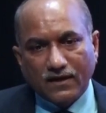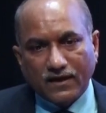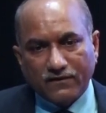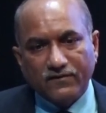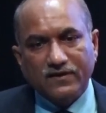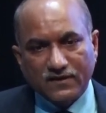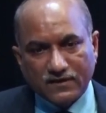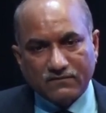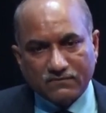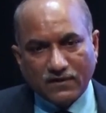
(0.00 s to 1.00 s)
and where
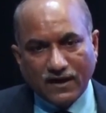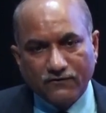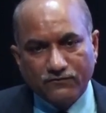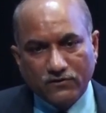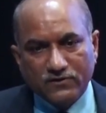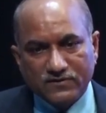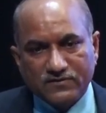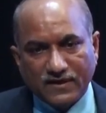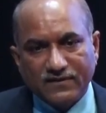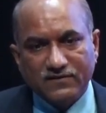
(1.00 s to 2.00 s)
the armed forces
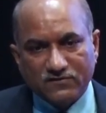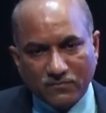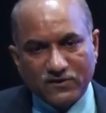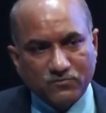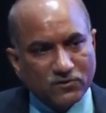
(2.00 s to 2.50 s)
strength is much